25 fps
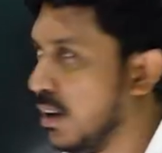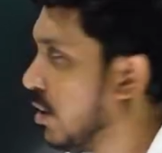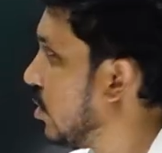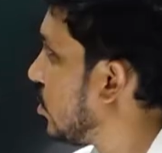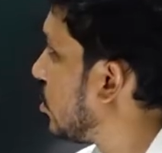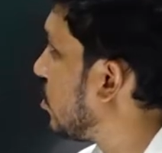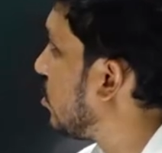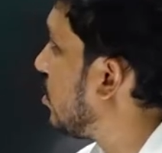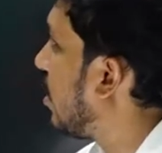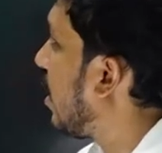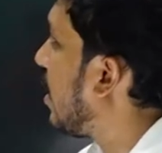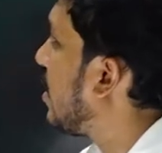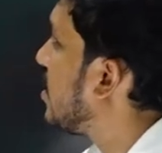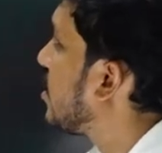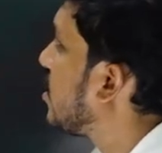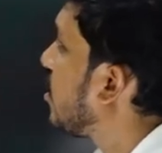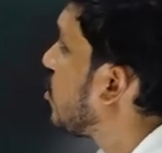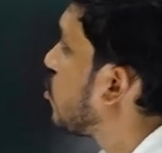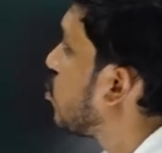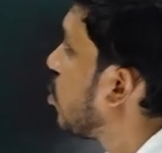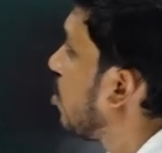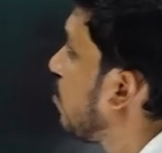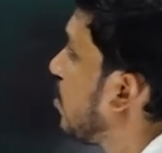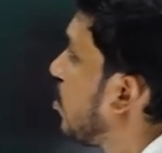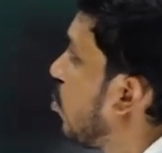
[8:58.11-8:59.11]
So the answer
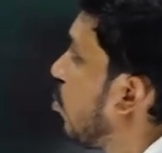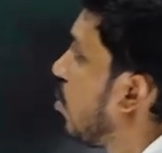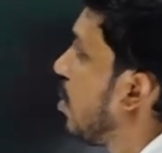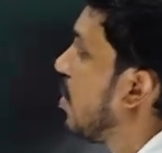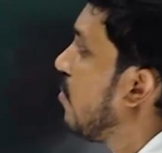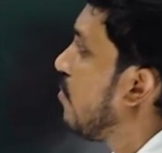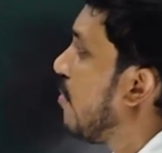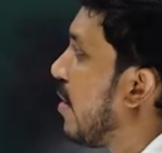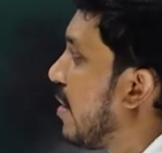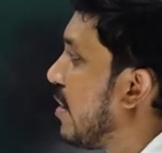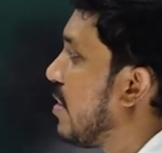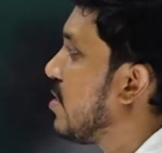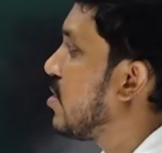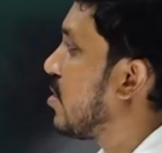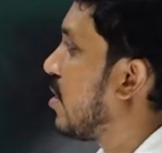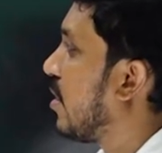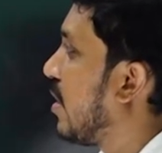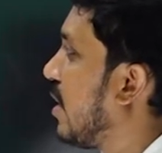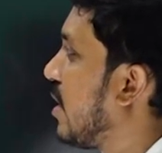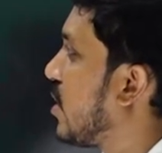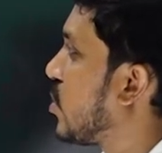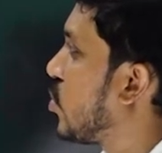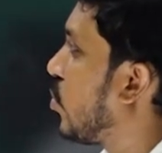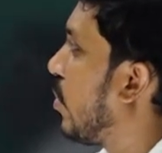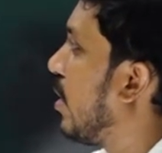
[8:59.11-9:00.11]
should be only one is
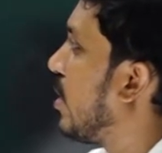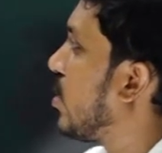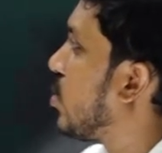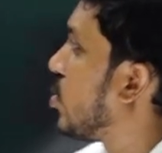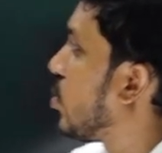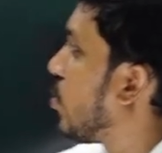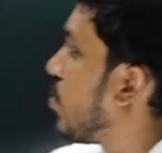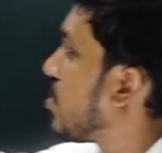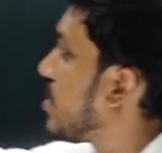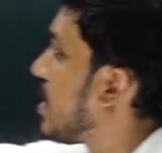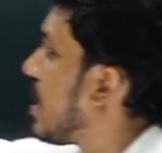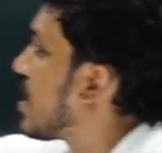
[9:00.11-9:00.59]
correct. So I chose